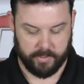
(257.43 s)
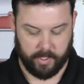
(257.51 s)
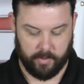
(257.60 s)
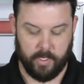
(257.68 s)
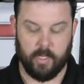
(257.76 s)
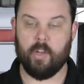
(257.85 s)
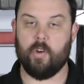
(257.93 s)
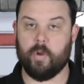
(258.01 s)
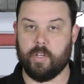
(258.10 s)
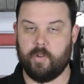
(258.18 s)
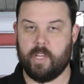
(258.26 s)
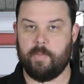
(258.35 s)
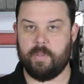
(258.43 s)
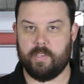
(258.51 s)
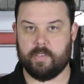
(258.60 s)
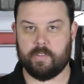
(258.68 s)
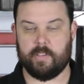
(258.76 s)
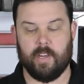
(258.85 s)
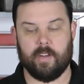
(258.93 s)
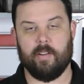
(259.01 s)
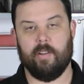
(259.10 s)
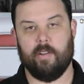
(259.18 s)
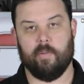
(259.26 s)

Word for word: So we do keep these in stock